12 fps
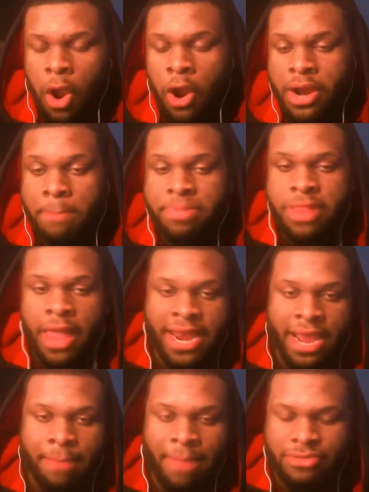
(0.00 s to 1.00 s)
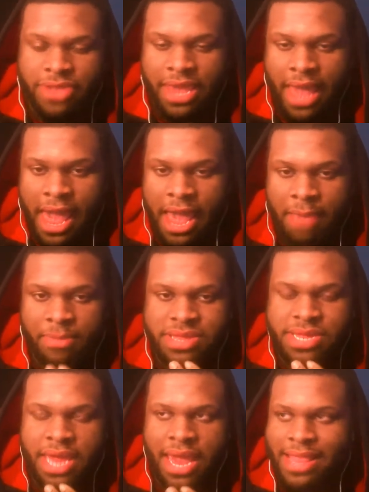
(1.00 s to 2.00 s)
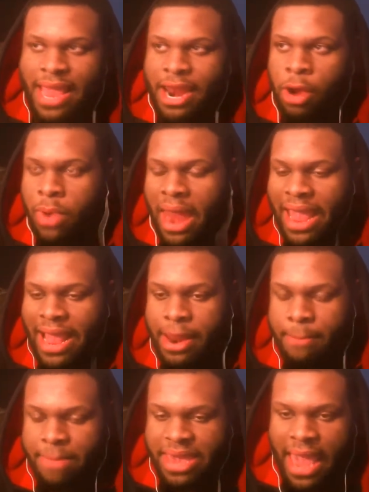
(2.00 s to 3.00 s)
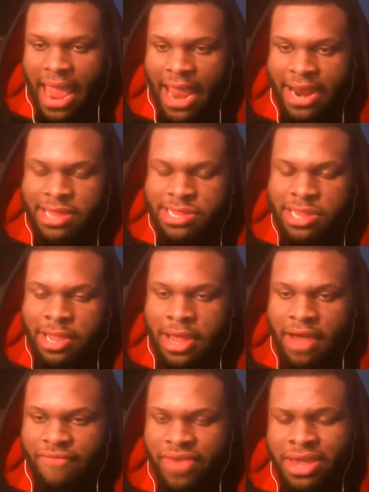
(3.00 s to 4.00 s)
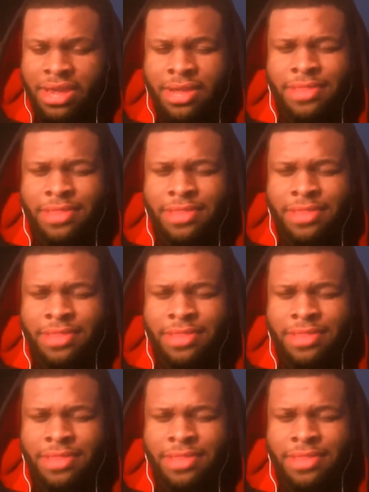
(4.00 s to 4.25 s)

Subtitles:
are complaining about the game and saying they don't like how the mechanics look of it,